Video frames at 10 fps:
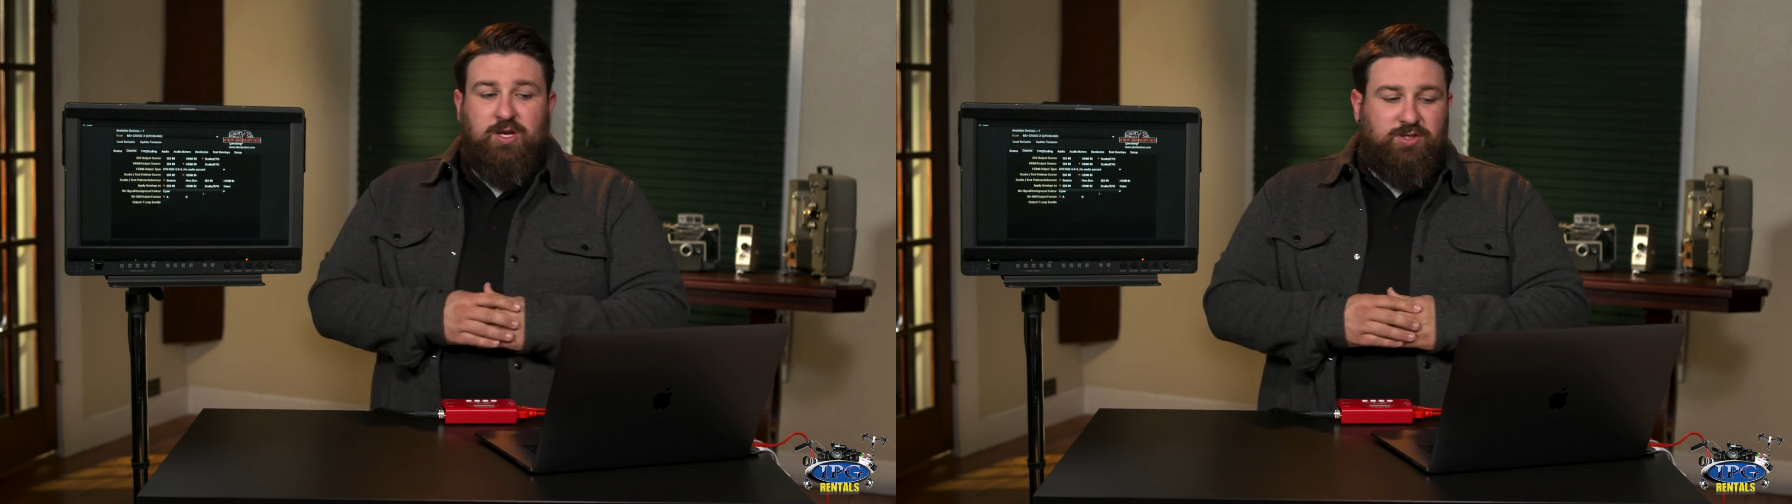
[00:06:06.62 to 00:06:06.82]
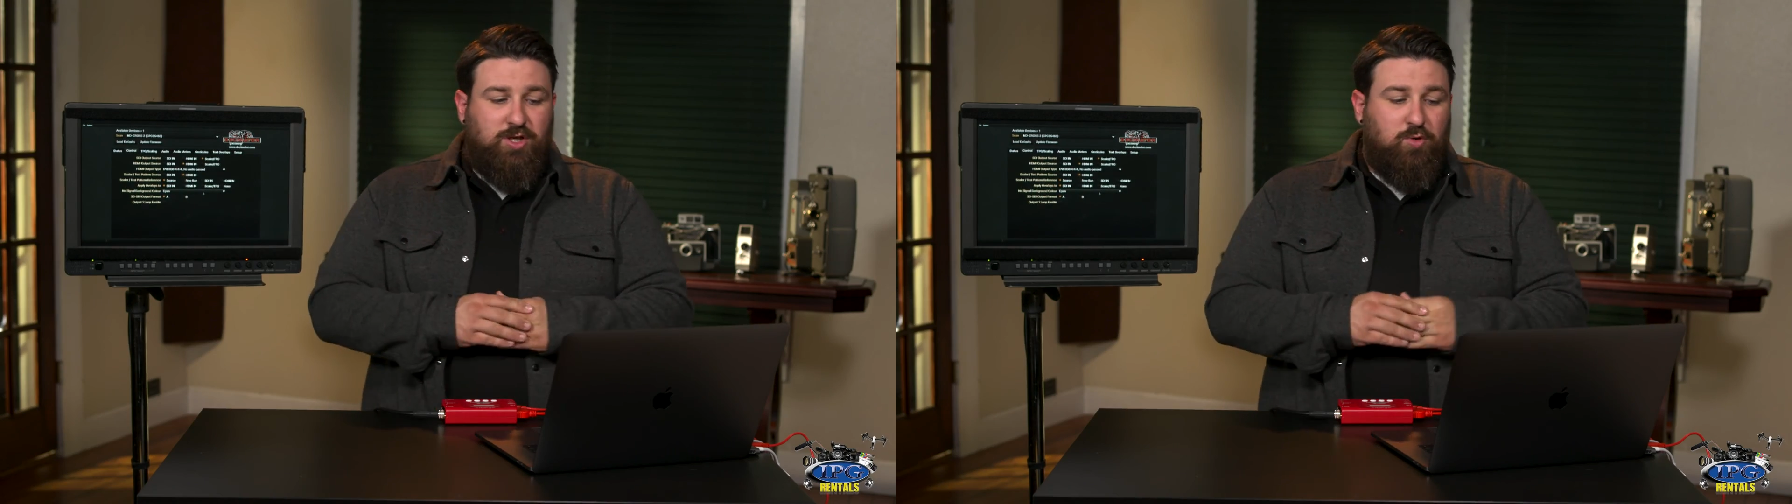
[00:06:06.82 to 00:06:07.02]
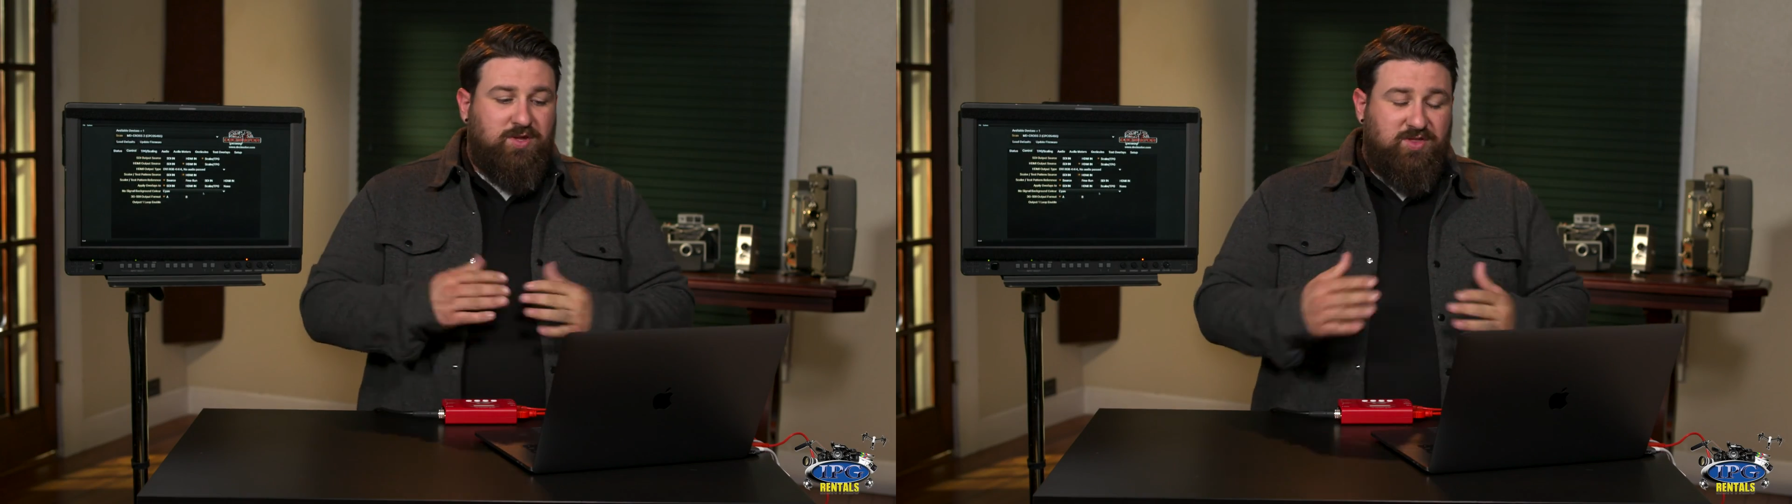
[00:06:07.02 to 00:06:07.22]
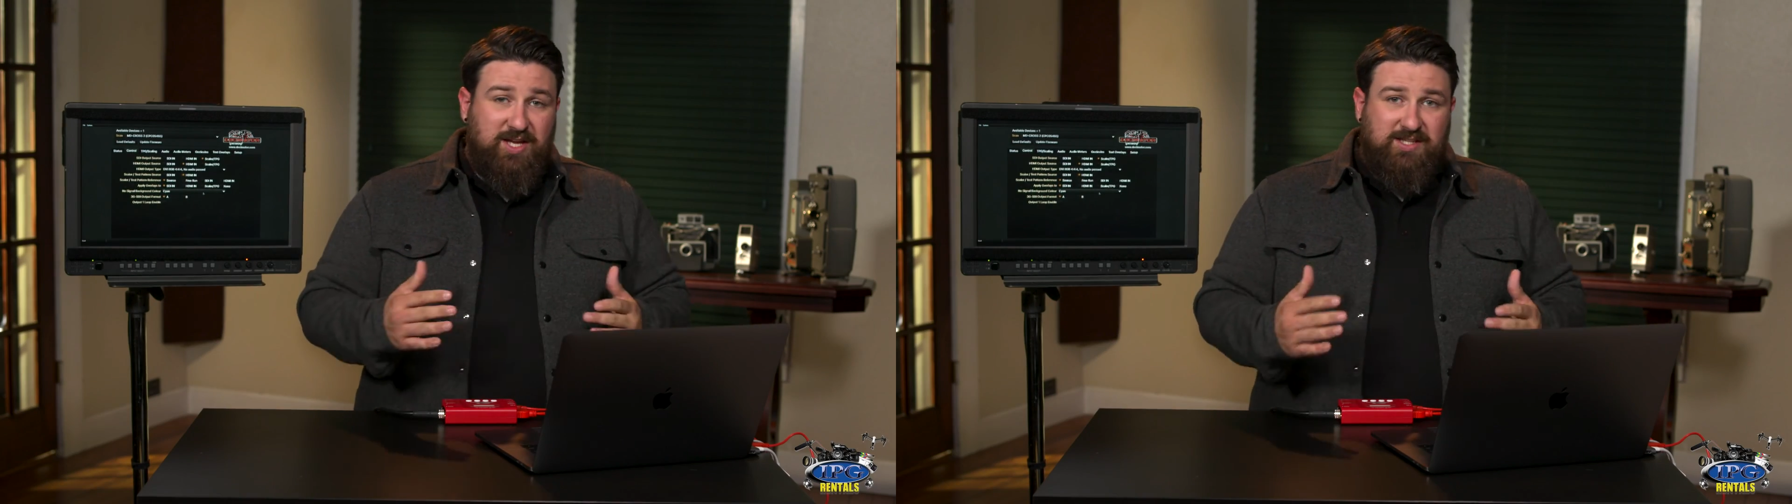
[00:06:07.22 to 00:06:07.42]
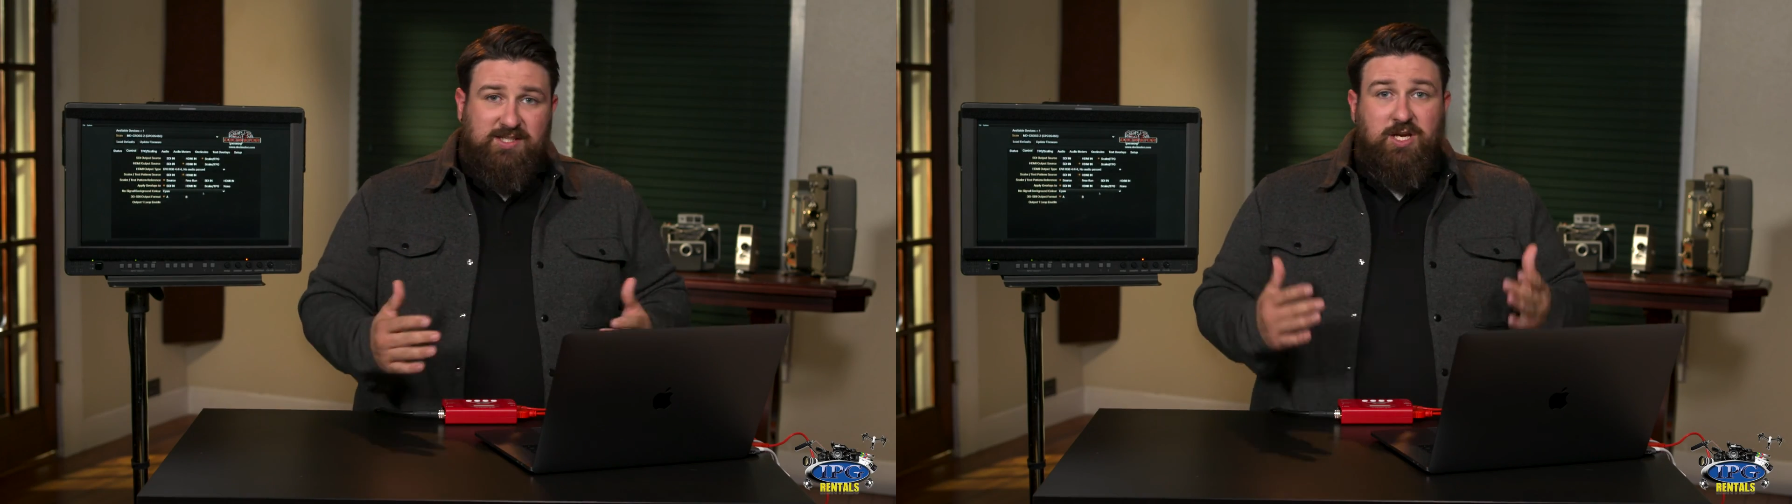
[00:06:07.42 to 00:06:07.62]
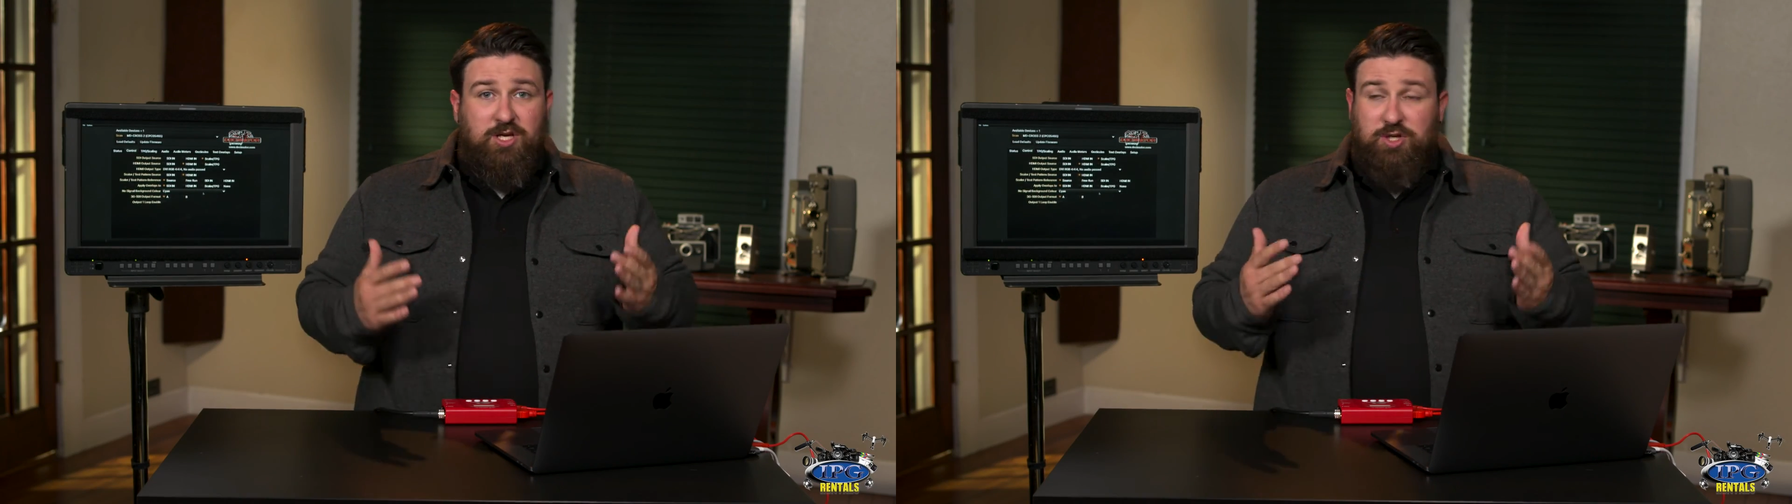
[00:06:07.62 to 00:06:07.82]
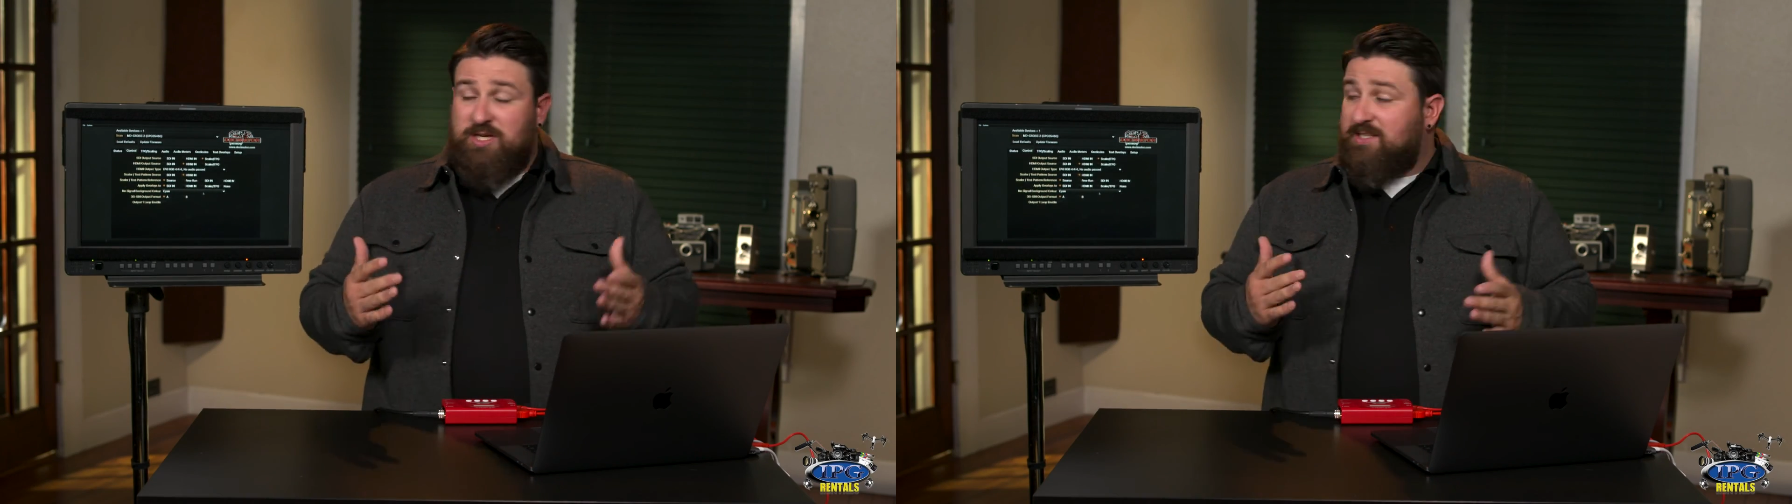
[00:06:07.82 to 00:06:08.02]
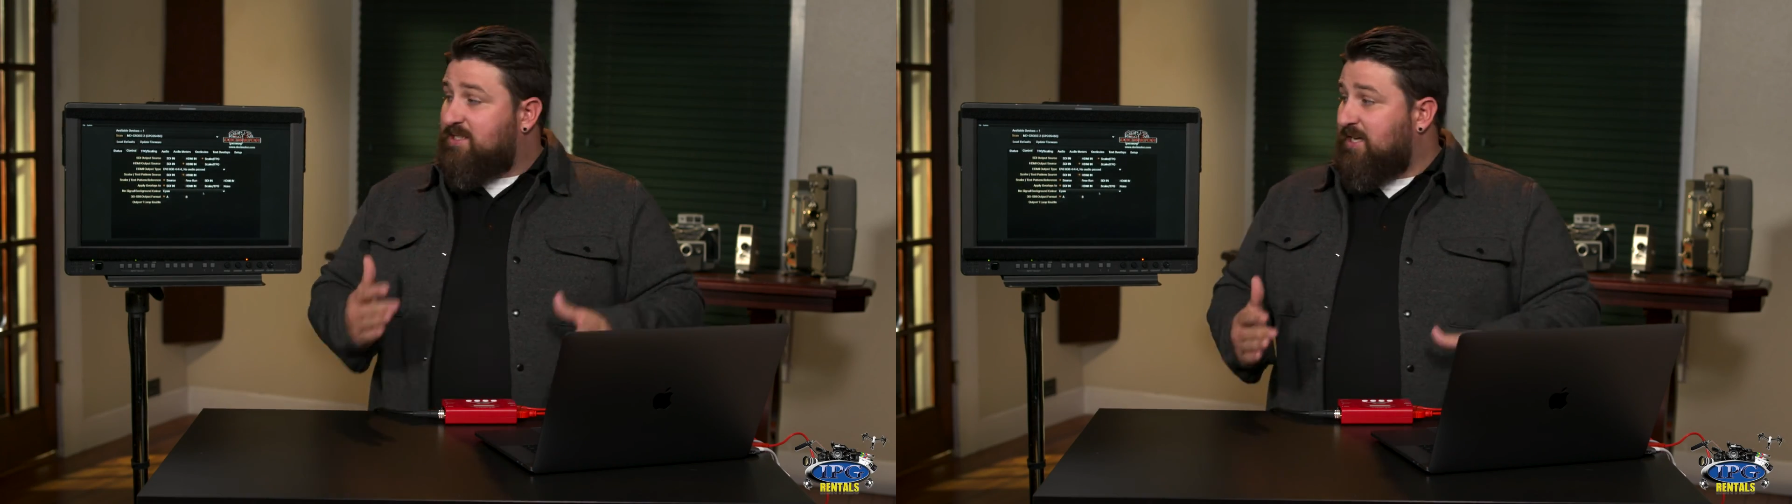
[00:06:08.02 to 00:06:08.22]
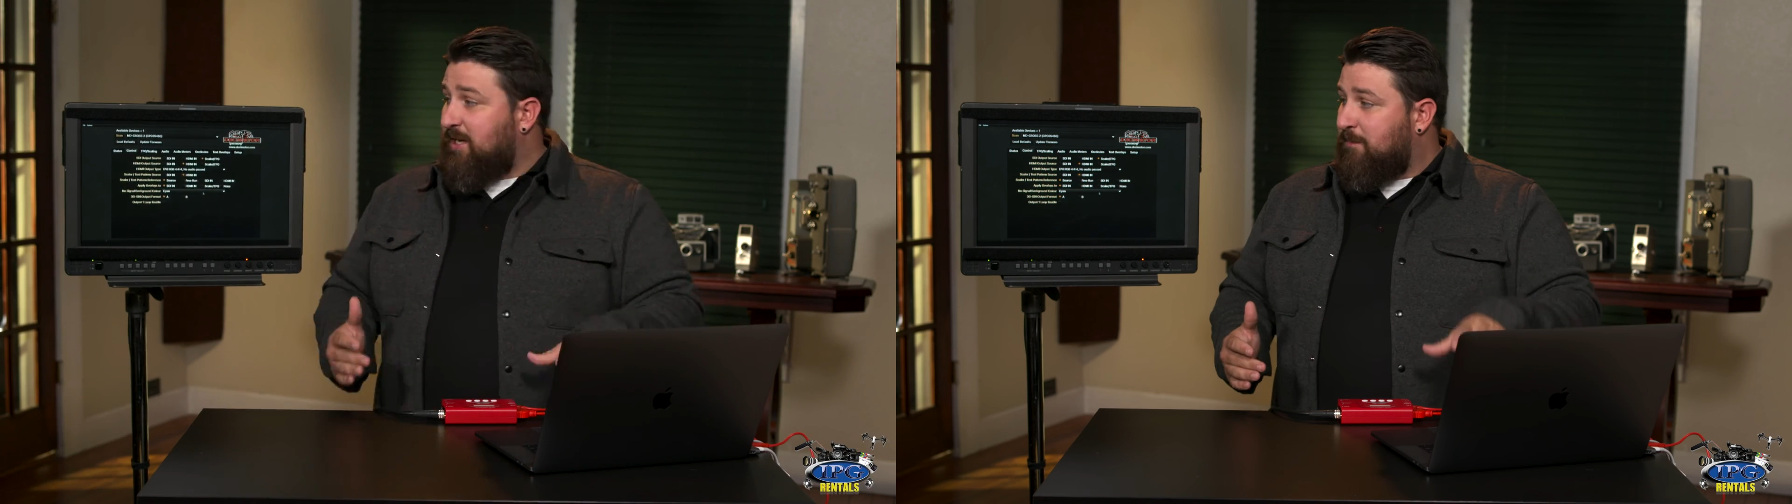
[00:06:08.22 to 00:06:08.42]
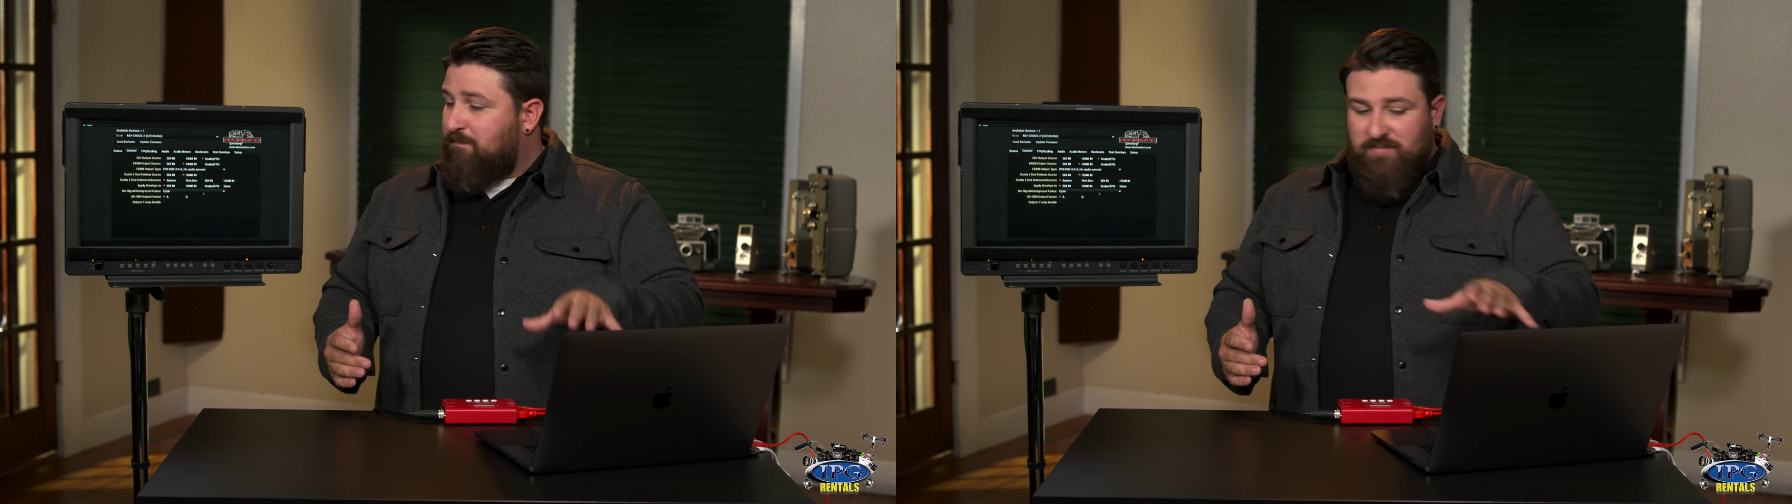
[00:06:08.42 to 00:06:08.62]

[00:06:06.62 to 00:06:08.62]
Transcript: So with this, you can see